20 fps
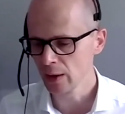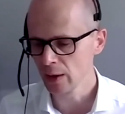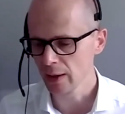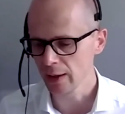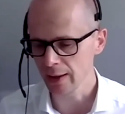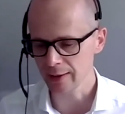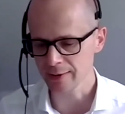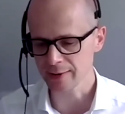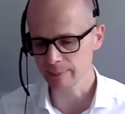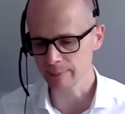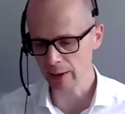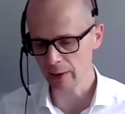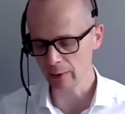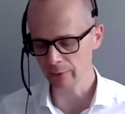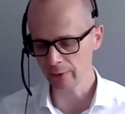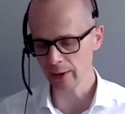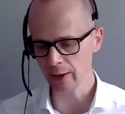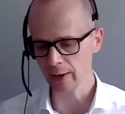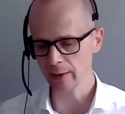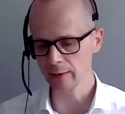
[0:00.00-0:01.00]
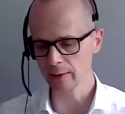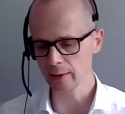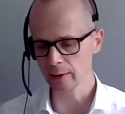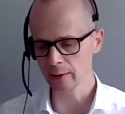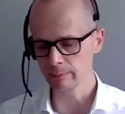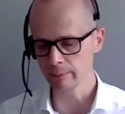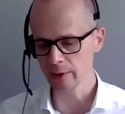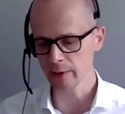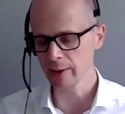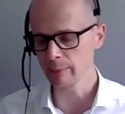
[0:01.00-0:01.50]
It's about that
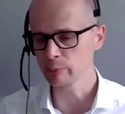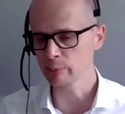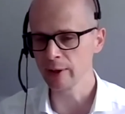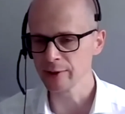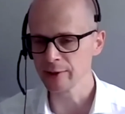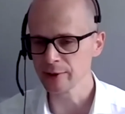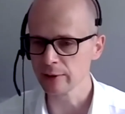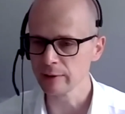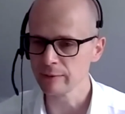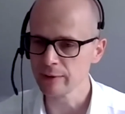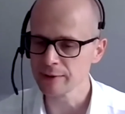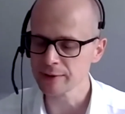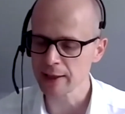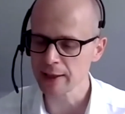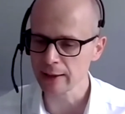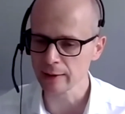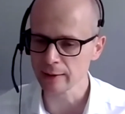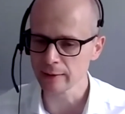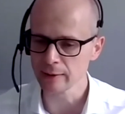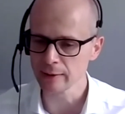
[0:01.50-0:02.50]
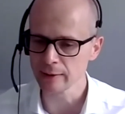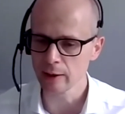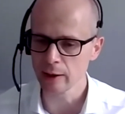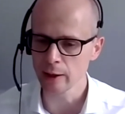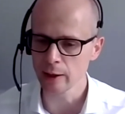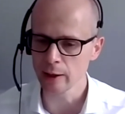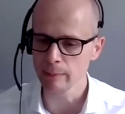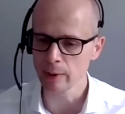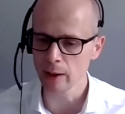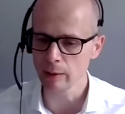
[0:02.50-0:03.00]
the appraisal of the talent
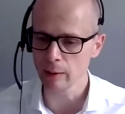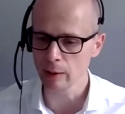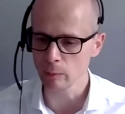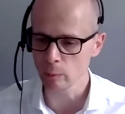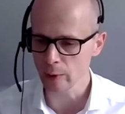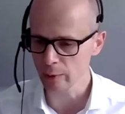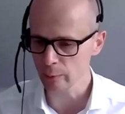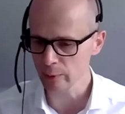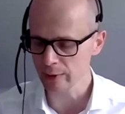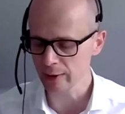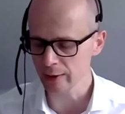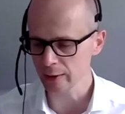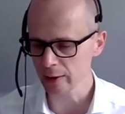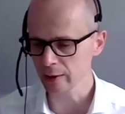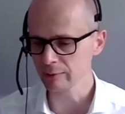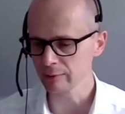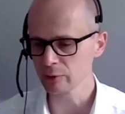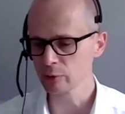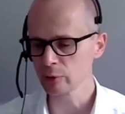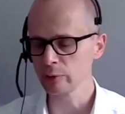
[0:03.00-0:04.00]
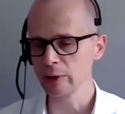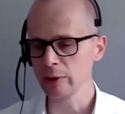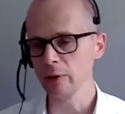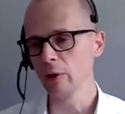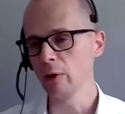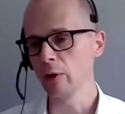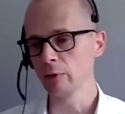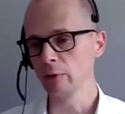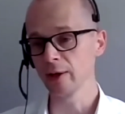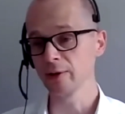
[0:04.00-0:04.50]
and whether we think over truly
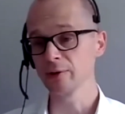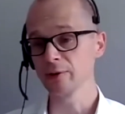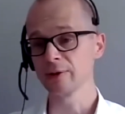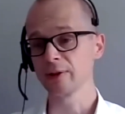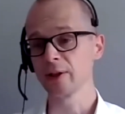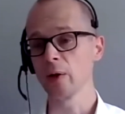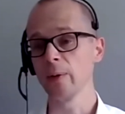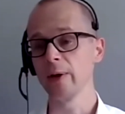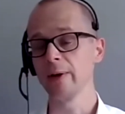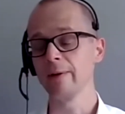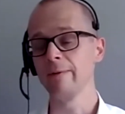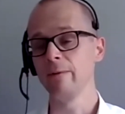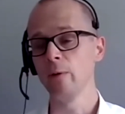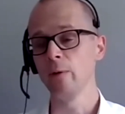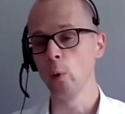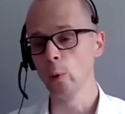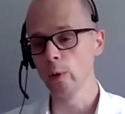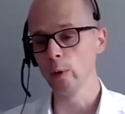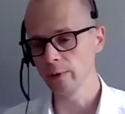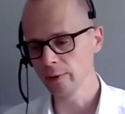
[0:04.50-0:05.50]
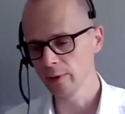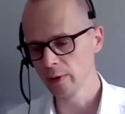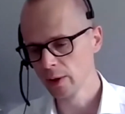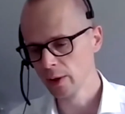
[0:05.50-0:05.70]
long horizons going forward,